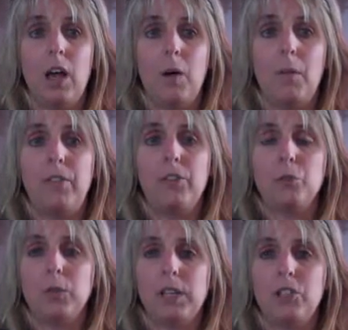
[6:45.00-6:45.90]
Um, and
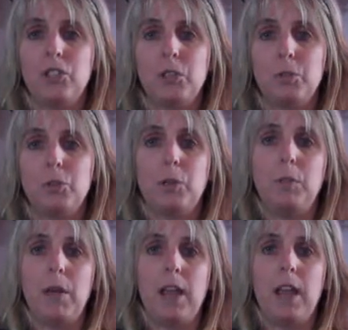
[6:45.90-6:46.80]
this relationship
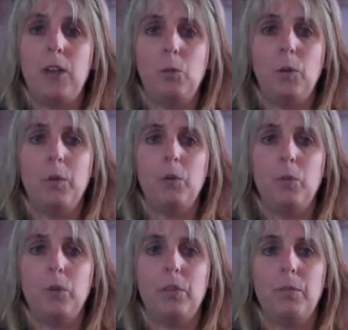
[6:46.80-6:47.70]
between men and
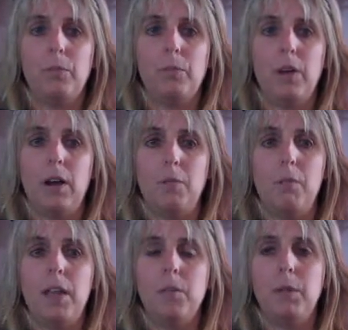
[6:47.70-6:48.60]
women, with uh,
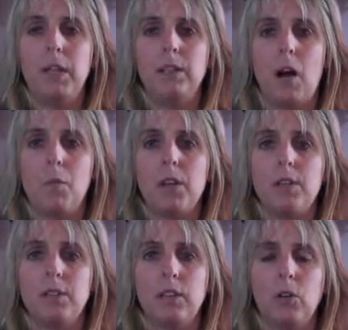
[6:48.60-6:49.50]
men being
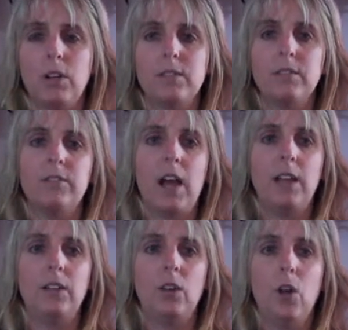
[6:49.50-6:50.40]
dominant and aggressive
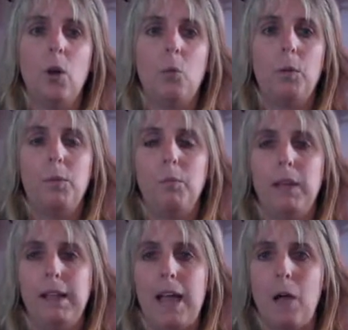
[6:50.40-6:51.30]
and women
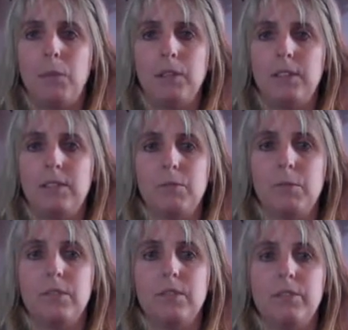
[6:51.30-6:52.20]
being happily
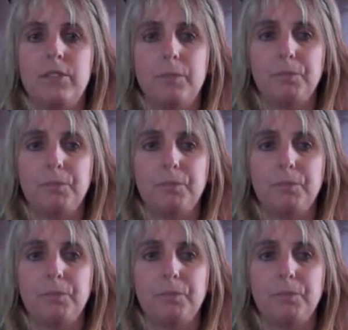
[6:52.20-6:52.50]
submissive,